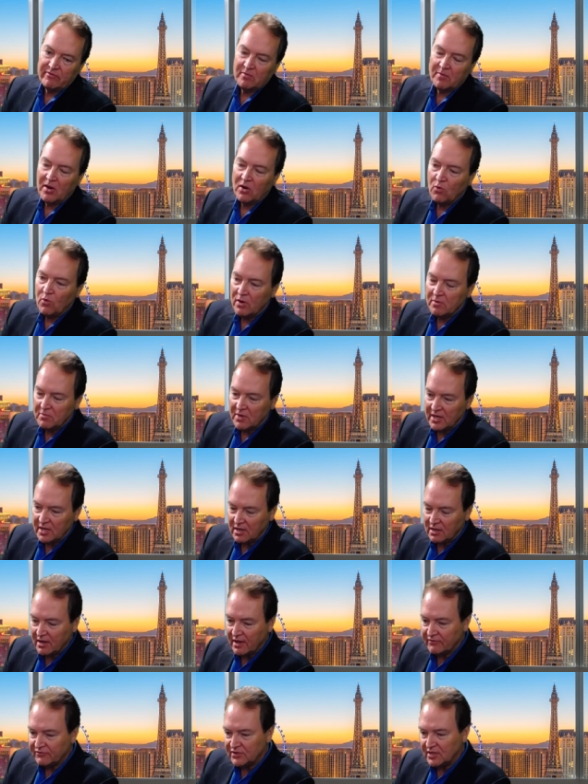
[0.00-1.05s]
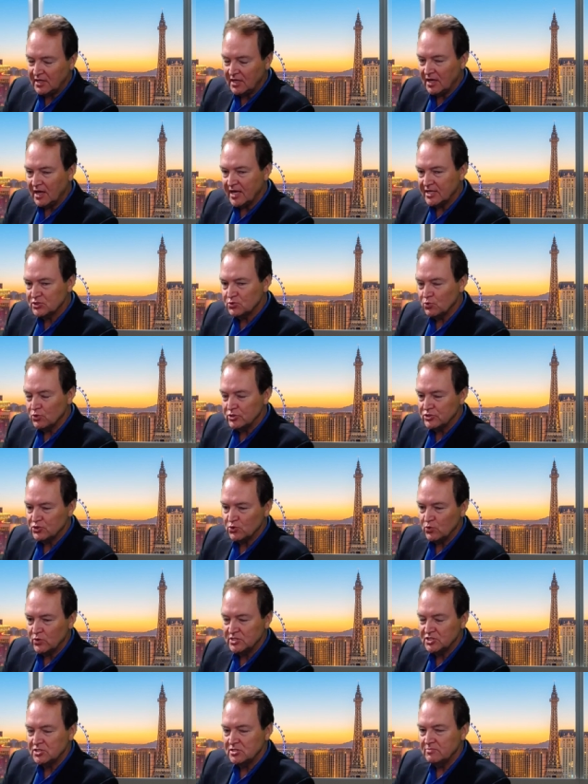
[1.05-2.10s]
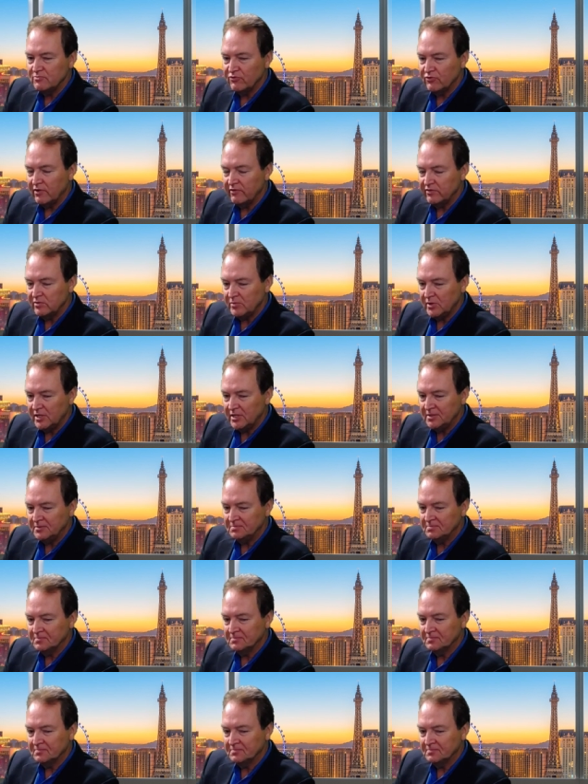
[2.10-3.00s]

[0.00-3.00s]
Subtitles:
about 1 minute left. Any last words of wisdom for everybody?